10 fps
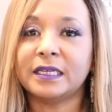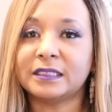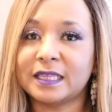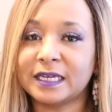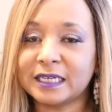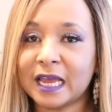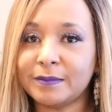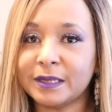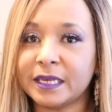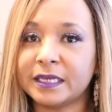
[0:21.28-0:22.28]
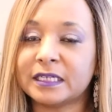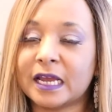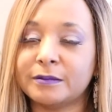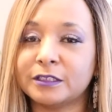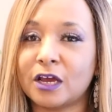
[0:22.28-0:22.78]
it's that time again.
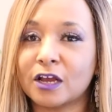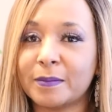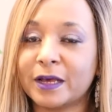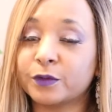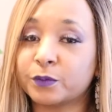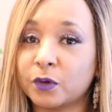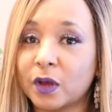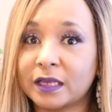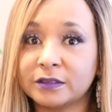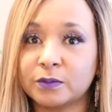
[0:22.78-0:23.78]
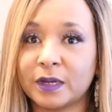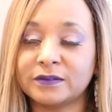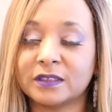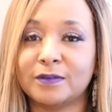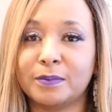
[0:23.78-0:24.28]
Time to talk about the Real
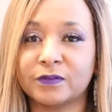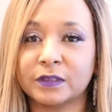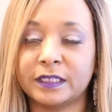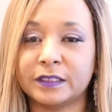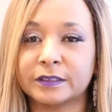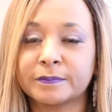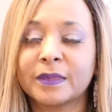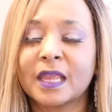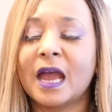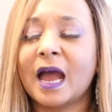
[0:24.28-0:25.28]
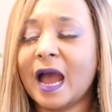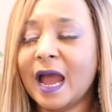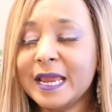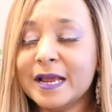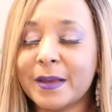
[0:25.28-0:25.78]
Housewives of Beverly Hills.
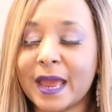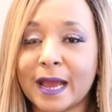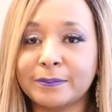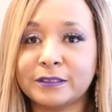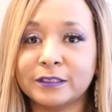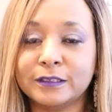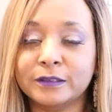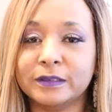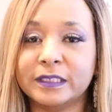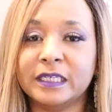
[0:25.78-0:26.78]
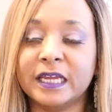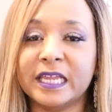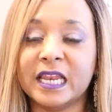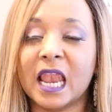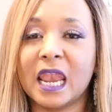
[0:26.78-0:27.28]
I am absolutely
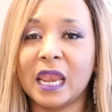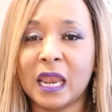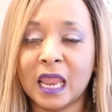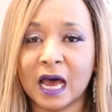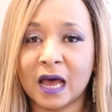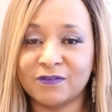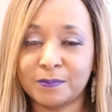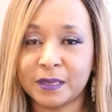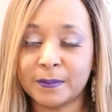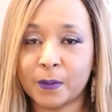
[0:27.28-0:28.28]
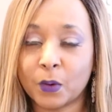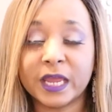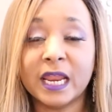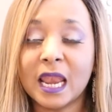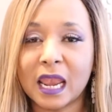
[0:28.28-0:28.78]
in love, people,
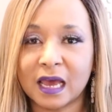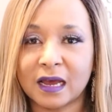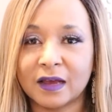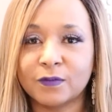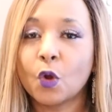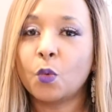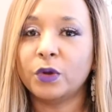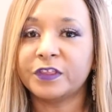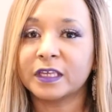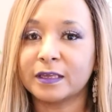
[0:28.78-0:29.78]
in love with